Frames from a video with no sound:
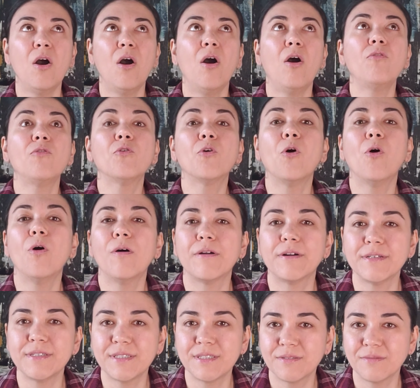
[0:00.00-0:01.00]
Of
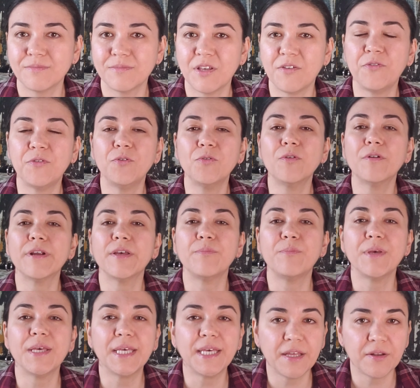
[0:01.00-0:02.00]
course, if you're a
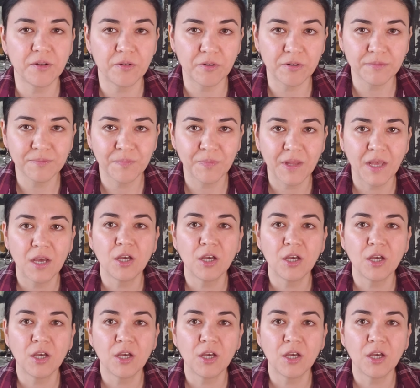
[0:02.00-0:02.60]
beginner,